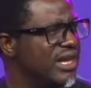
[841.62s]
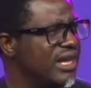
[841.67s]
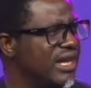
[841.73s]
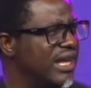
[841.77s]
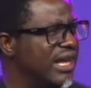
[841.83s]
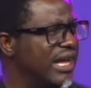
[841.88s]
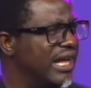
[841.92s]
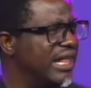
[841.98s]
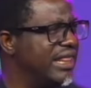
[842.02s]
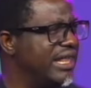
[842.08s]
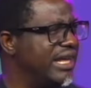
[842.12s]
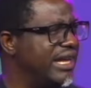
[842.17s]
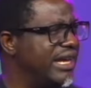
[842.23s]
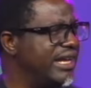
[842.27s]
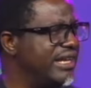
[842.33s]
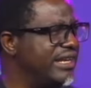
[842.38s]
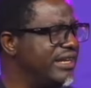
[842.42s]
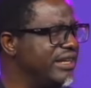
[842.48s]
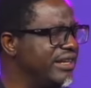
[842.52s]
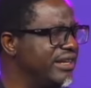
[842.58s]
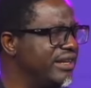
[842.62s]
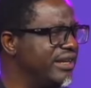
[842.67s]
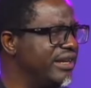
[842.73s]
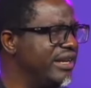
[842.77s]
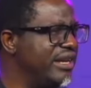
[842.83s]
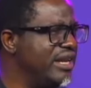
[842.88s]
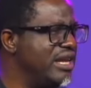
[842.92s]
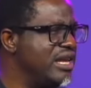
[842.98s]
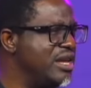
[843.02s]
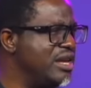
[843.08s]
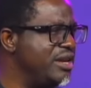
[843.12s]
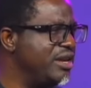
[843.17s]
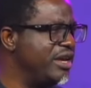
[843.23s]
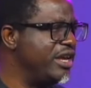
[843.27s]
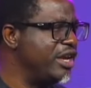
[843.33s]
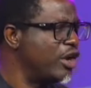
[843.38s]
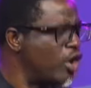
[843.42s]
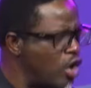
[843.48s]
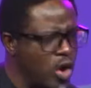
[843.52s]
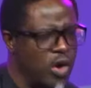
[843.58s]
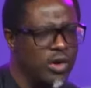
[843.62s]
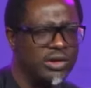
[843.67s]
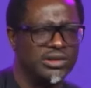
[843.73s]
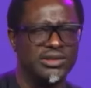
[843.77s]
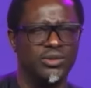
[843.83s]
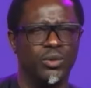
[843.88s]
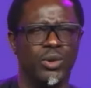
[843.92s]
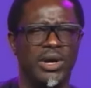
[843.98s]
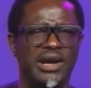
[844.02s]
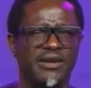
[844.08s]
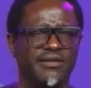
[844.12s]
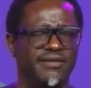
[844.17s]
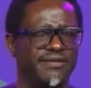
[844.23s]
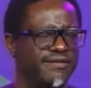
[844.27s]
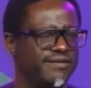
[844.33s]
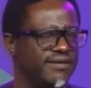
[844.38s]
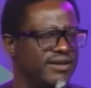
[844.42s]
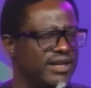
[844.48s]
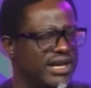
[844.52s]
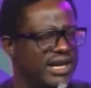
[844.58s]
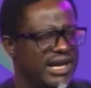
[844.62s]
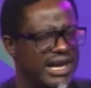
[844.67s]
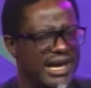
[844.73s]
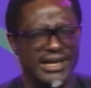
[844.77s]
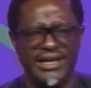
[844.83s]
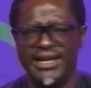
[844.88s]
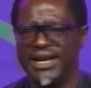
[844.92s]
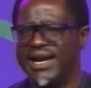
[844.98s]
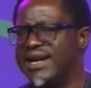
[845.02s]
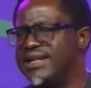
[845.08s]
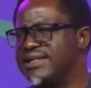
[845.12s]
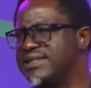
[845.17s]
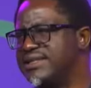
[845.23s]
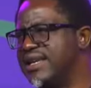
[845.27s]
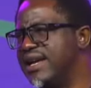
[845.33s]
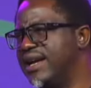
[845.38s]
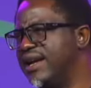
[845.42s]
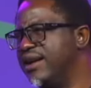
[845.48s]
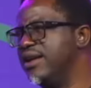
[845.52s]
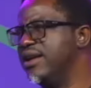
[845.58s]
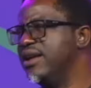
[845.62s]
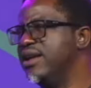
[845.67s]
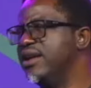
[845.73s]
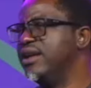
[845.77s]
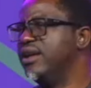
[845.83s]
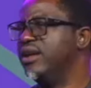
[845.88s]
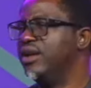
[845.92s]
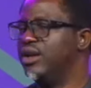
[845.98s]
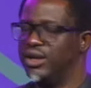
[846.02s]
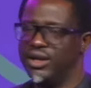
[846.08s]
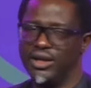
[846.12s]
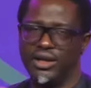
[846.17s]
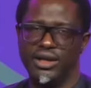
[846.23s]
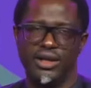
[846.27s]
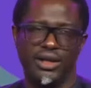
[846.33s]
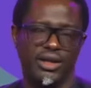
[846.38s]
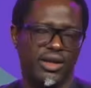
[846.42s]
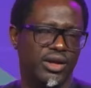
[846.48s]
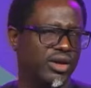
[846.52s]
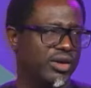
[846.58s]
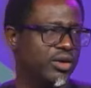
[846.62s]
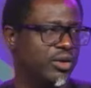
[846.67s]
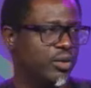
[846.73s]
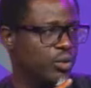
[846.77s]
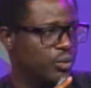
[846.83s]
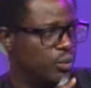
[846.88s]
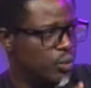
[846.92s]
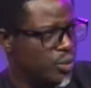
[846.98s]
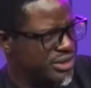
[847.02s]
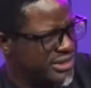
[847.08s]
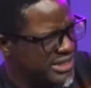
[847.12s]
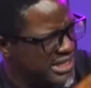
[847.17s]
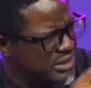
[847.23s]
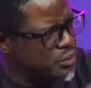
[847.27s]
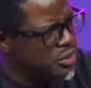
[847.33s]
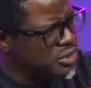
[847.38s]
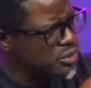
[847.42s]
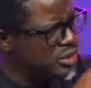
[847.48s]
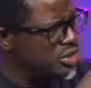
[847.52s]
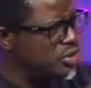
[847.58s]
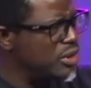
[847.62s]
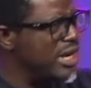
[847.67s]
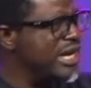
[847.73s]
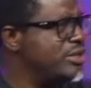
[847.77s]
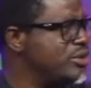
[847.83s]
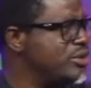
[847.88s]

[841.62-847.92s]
And then he called the wife and he asked her, was this what you're trying to